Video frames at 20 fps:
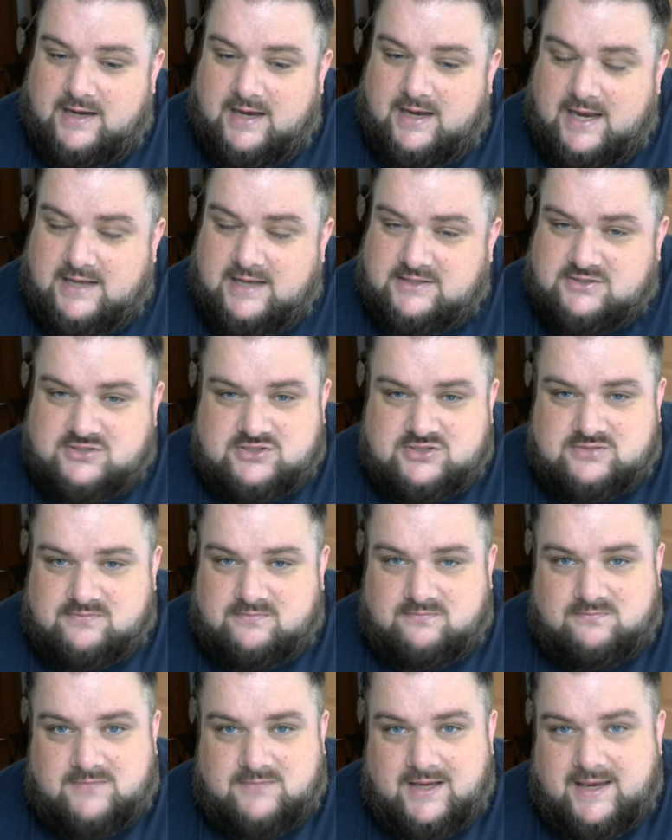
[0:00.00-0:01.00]
it just,
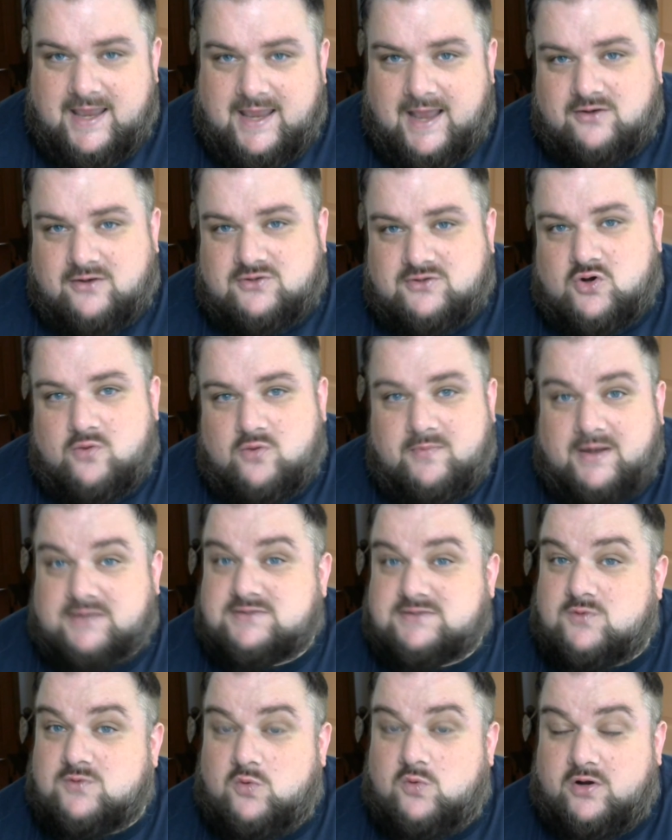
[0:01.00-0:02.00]
again, let's come back
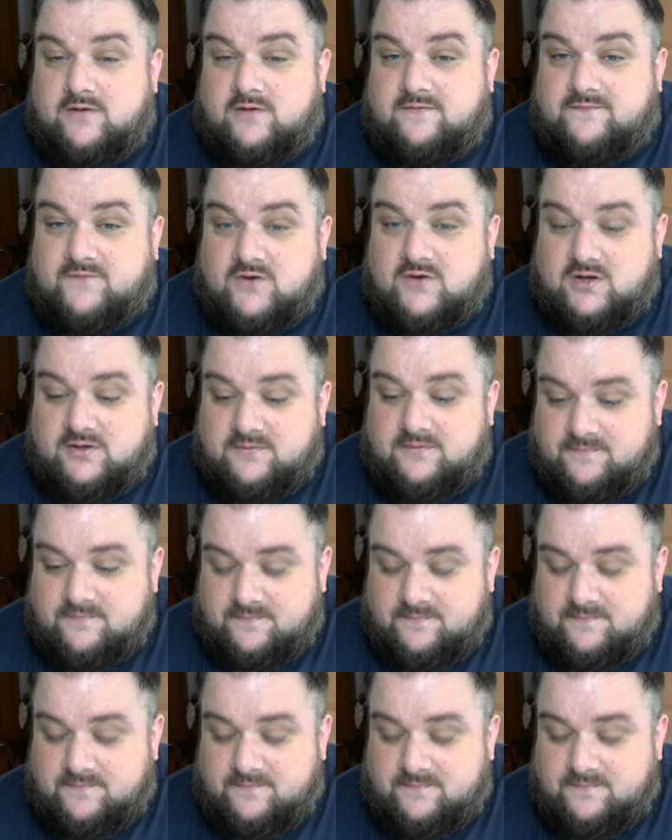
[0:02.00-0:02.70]
to the word fun.